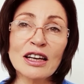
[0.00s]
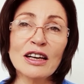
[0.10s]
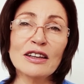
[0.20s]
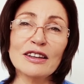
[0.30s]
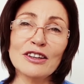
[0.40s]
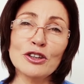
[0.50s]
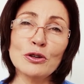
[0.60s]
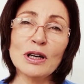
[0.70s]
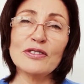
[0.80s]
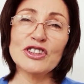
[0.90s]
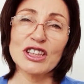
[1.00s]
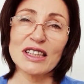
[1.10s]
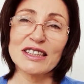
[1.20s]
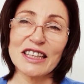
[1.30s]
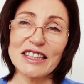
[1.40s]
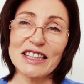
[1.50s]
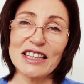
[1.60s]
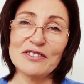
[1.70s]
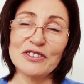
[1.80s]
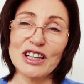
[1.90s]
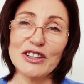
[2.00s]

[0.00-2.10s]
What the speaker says: then you have just identified